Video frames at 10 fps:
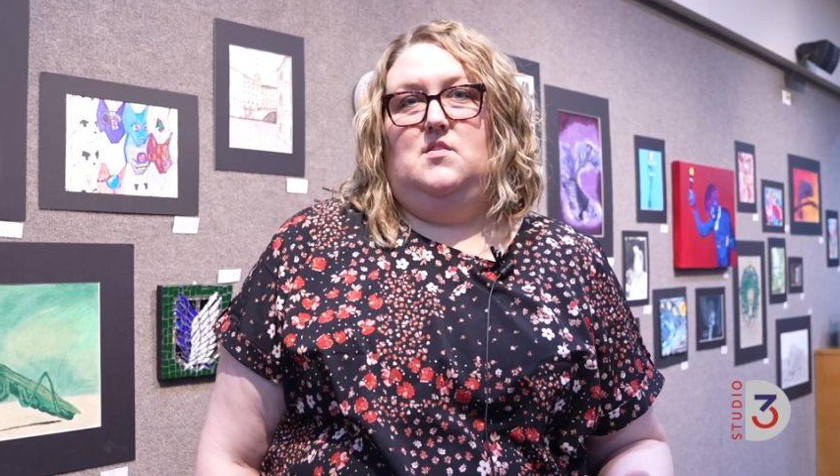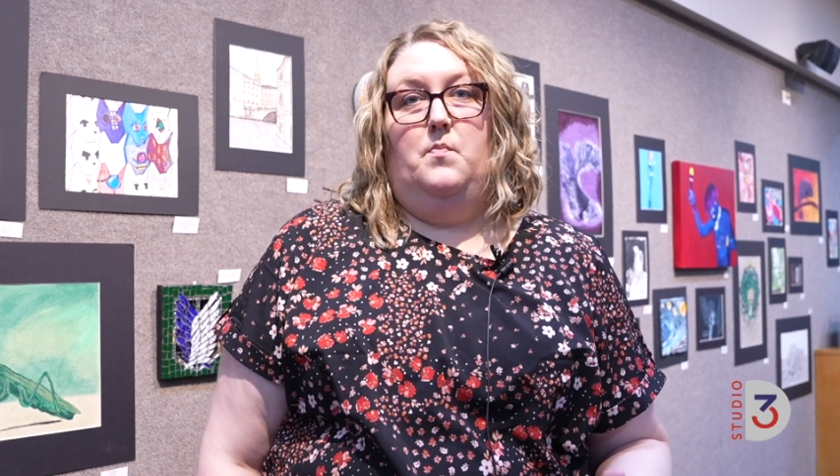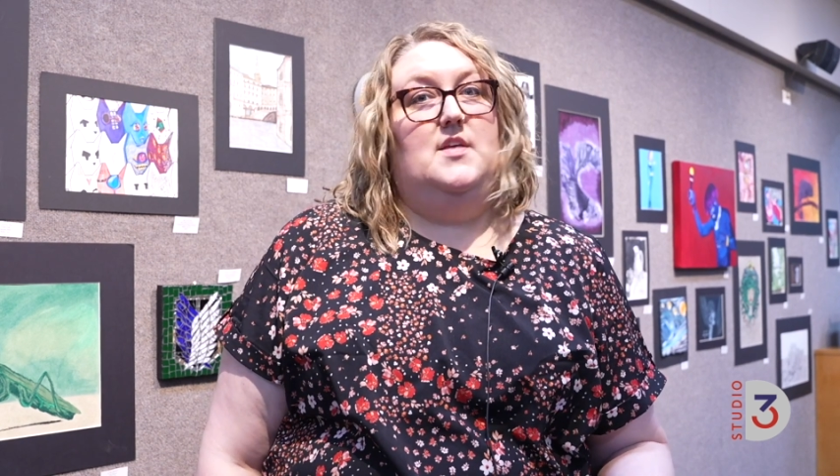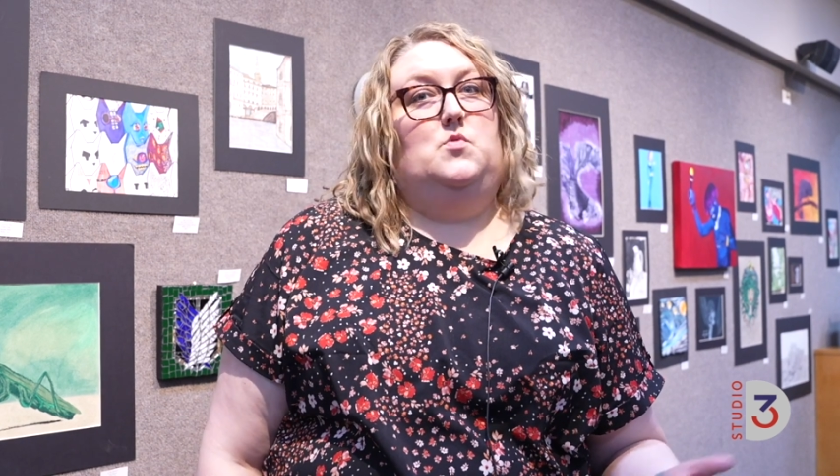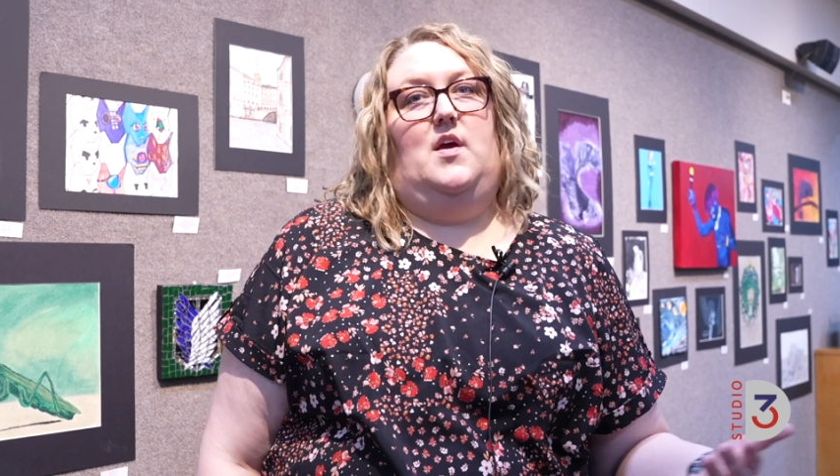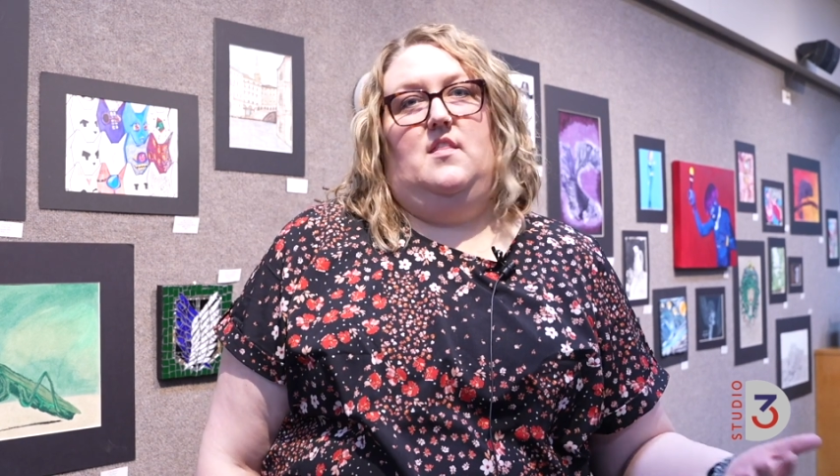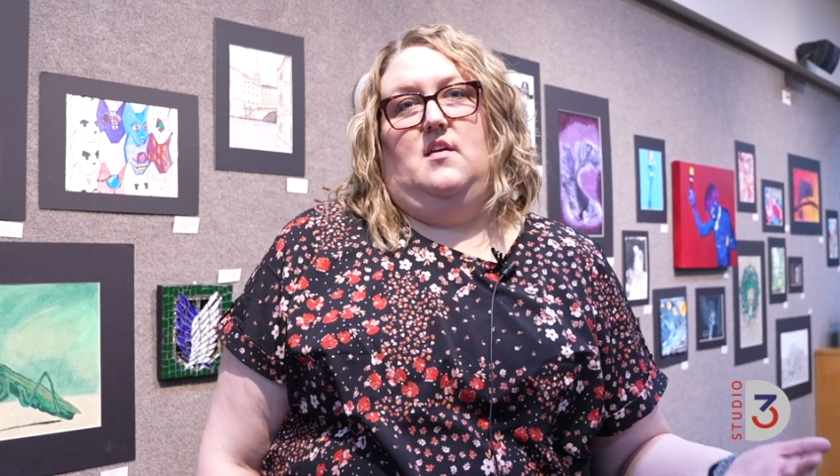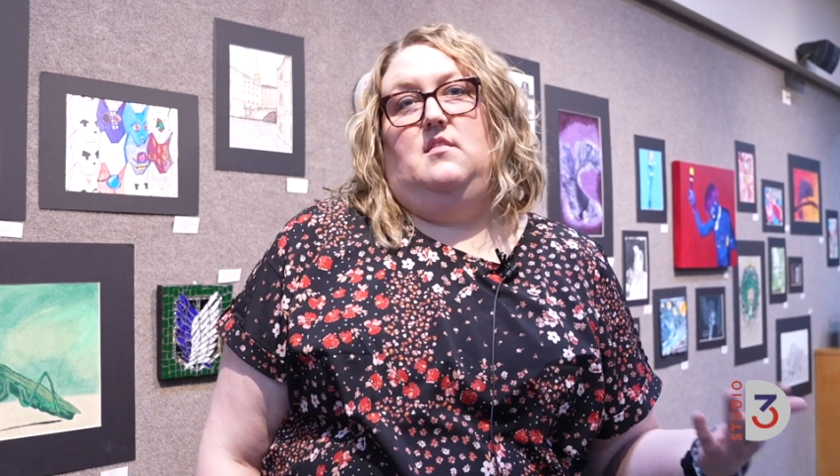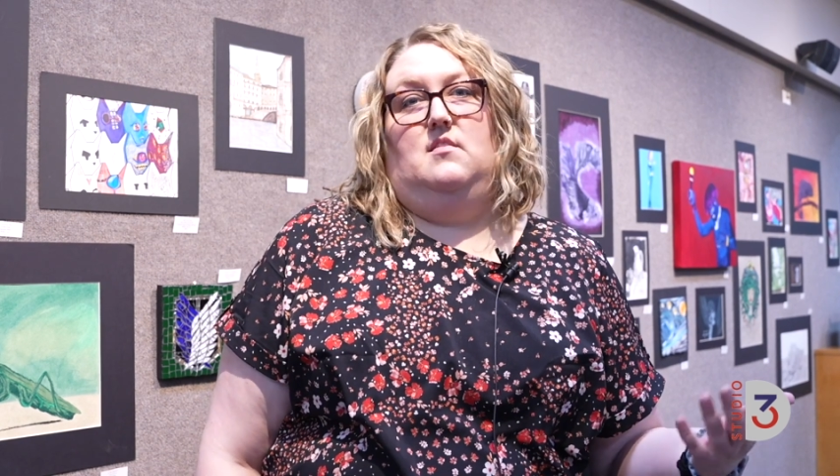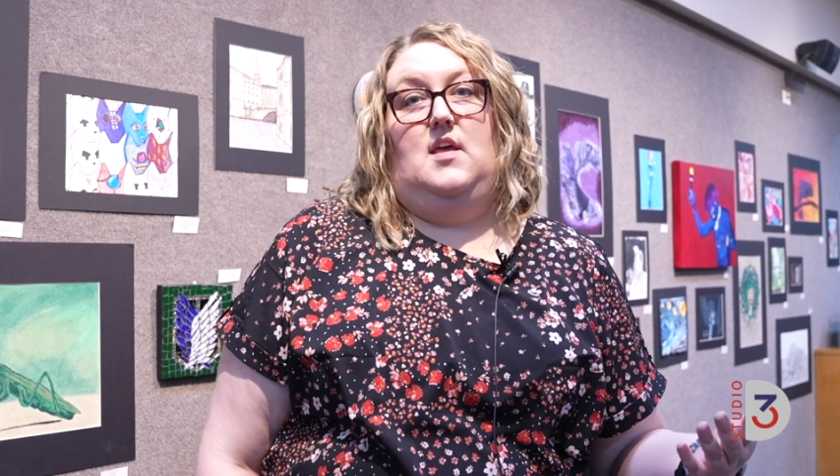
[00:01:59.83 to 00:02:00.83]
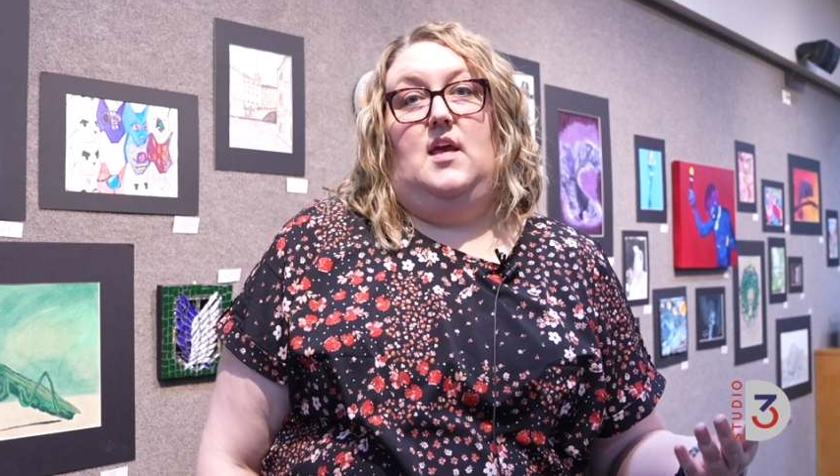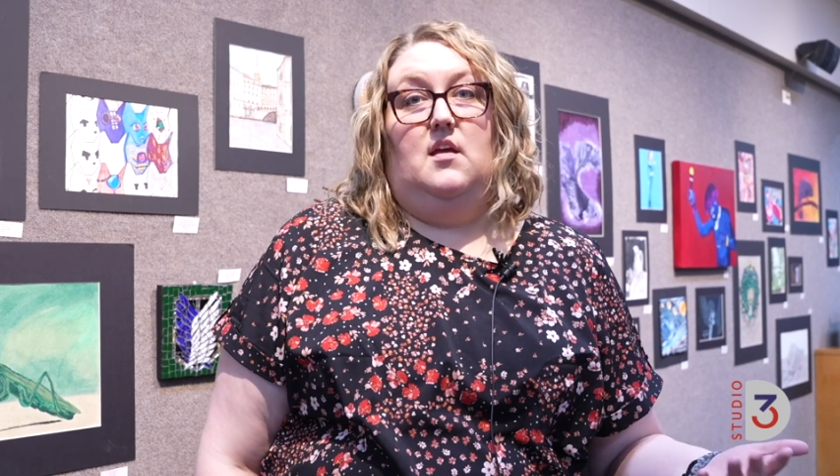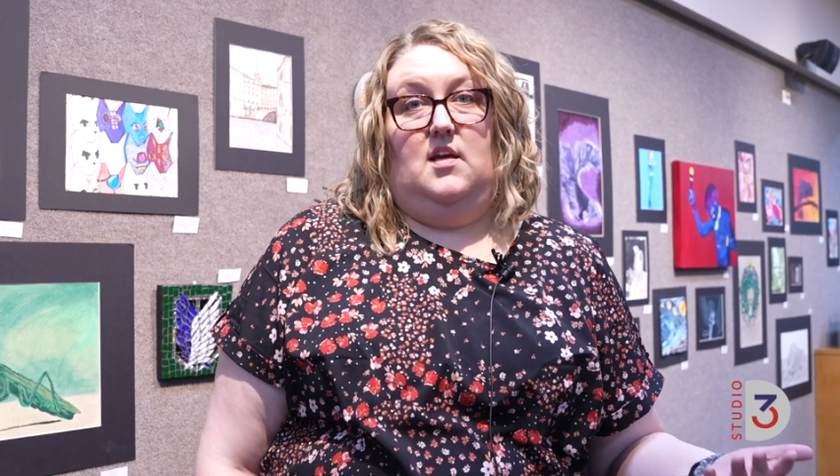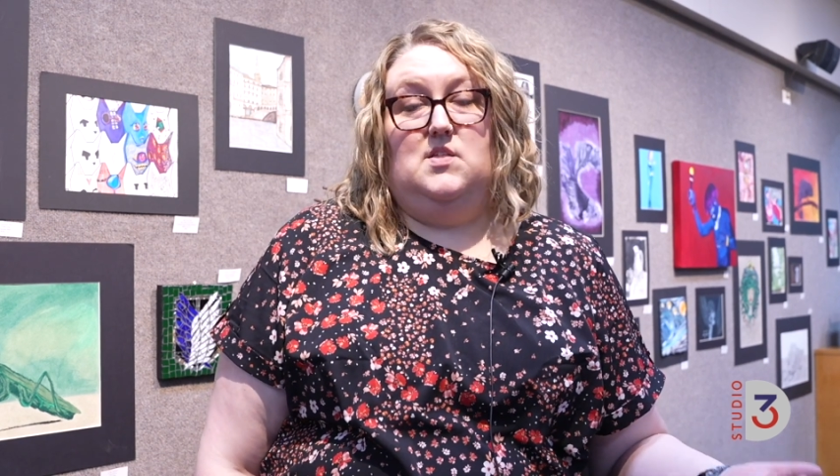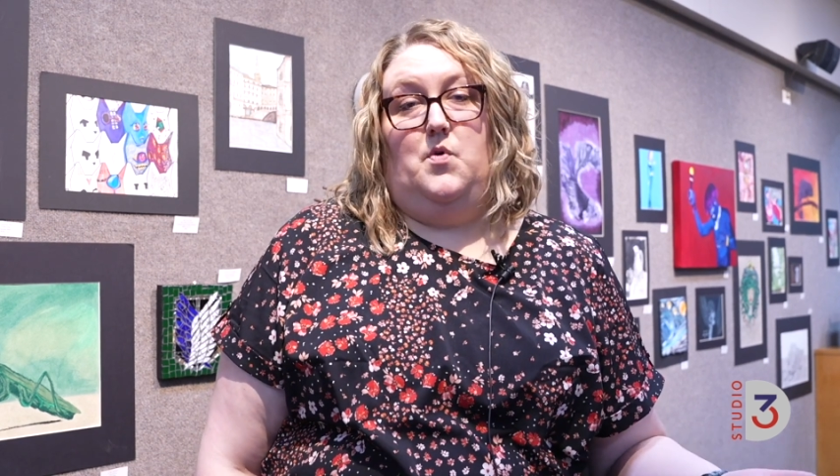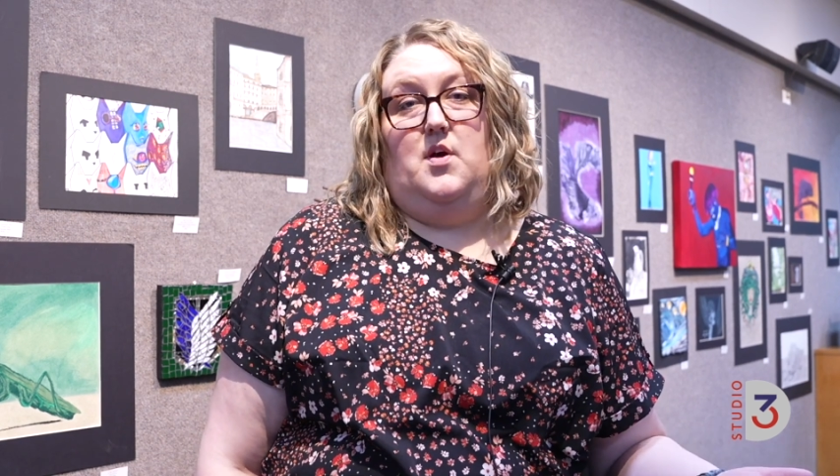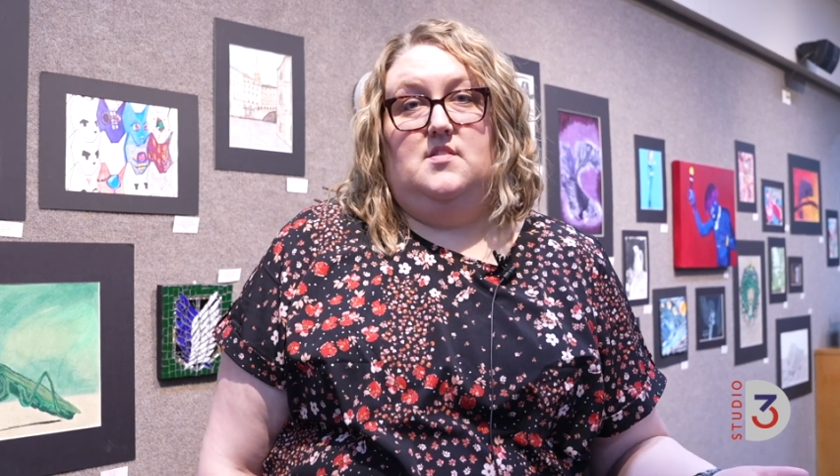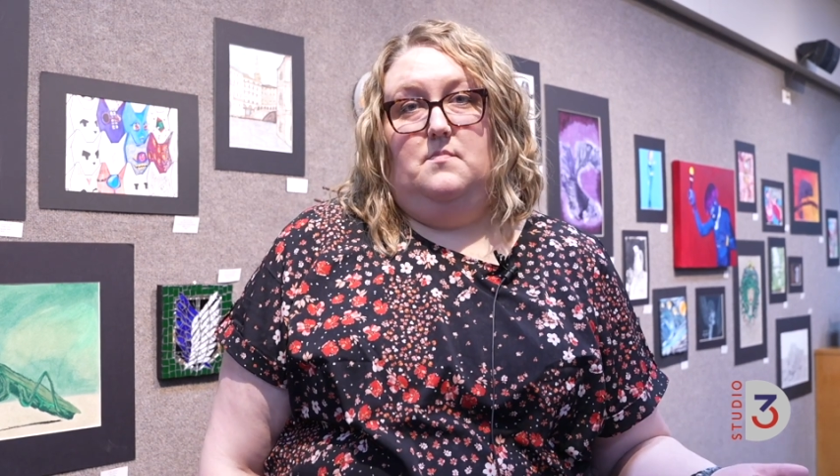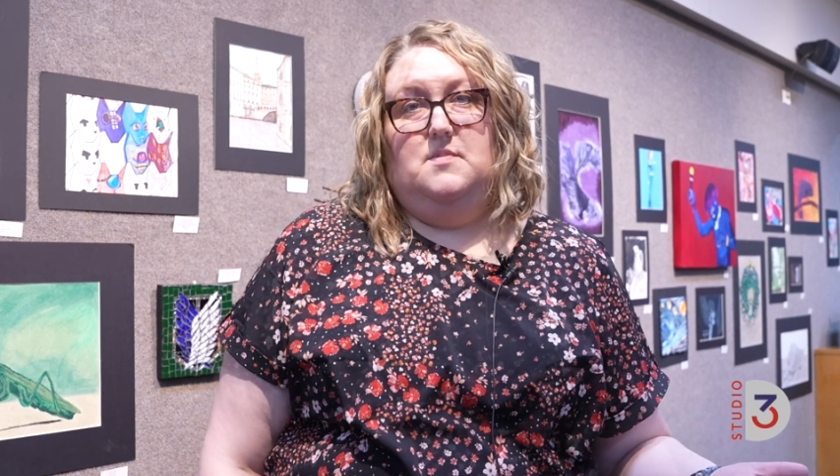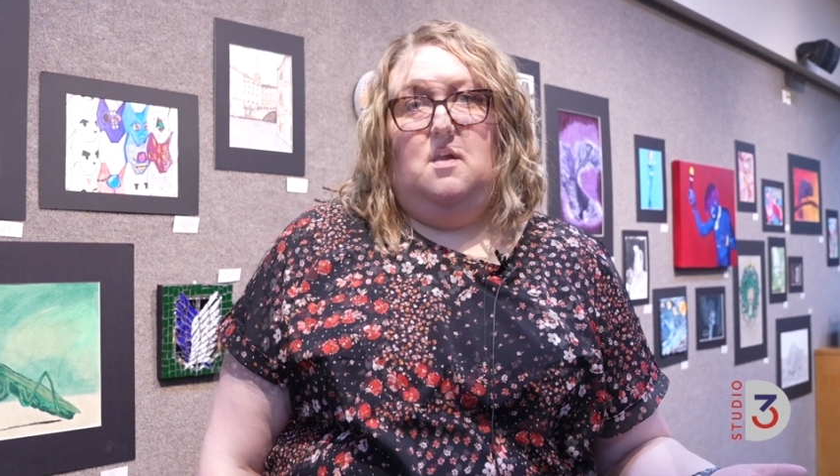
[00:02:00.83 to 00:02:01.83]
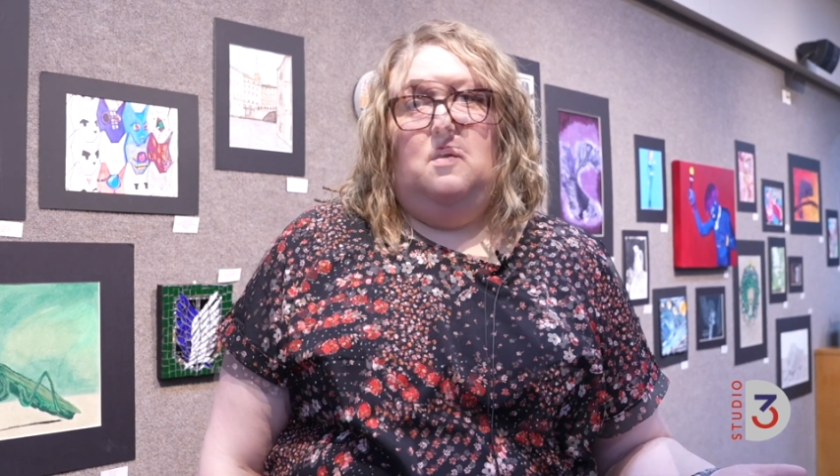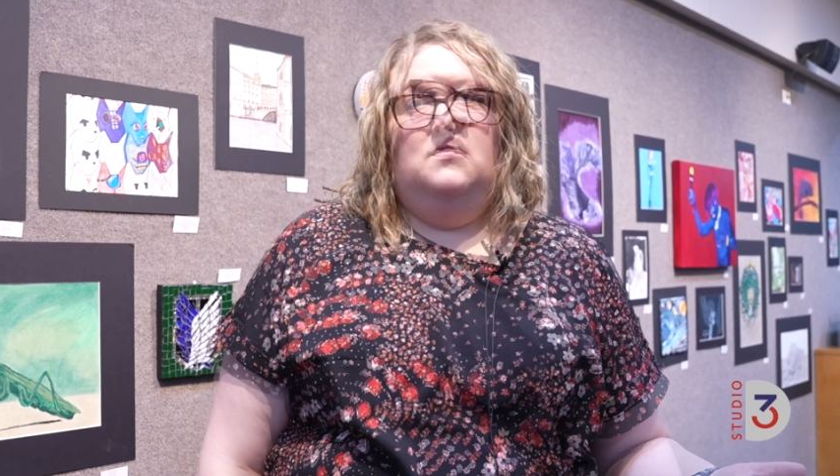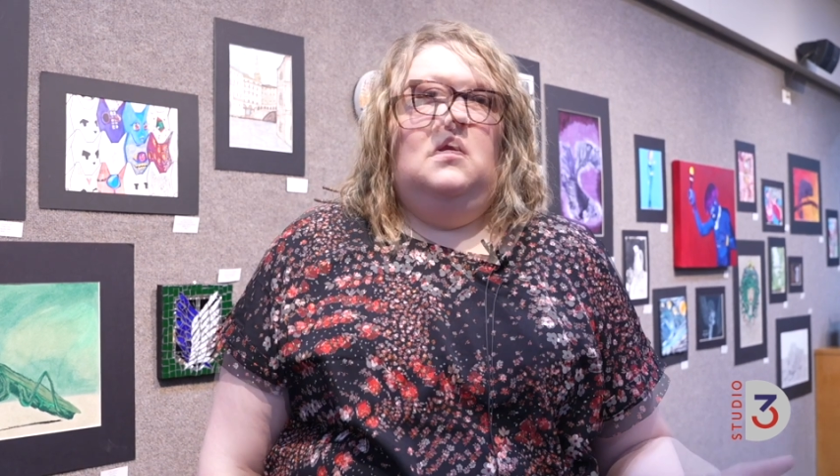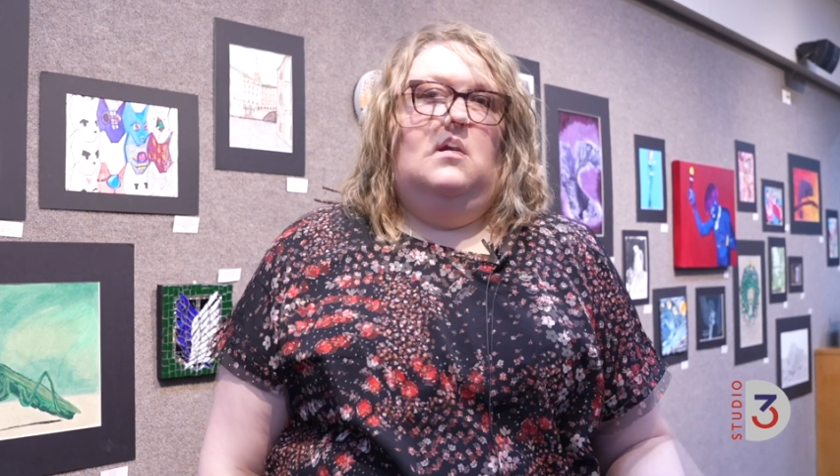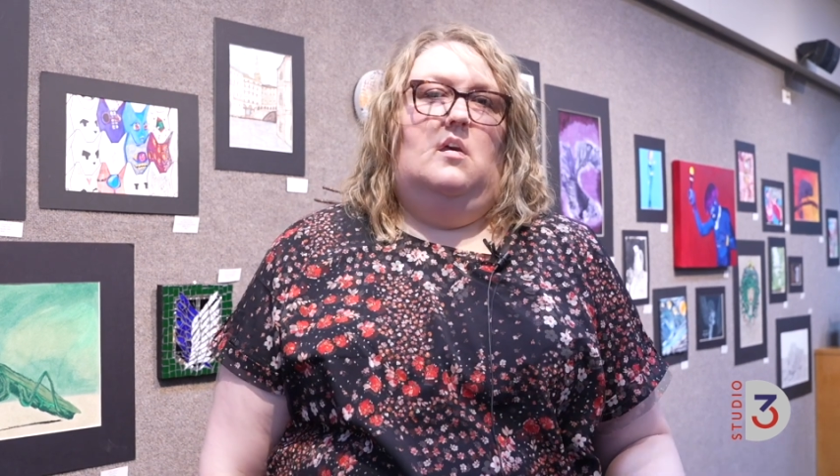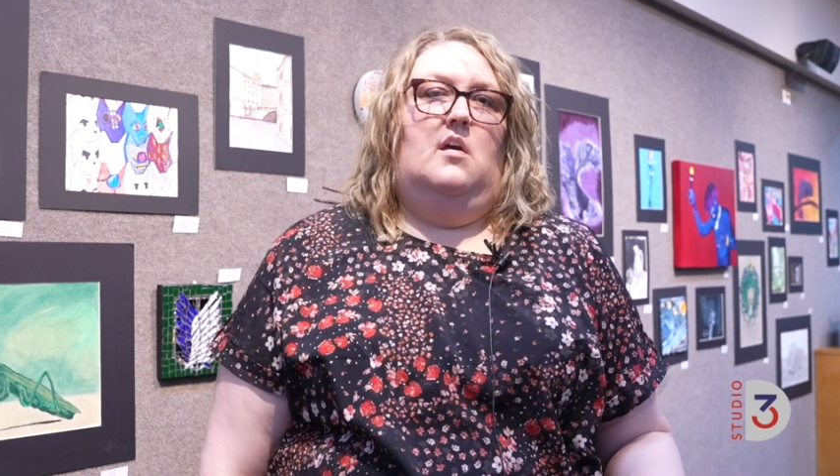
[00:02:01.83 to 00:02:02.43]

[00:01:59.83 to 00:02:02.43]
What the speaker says: the best way that they can express themselves.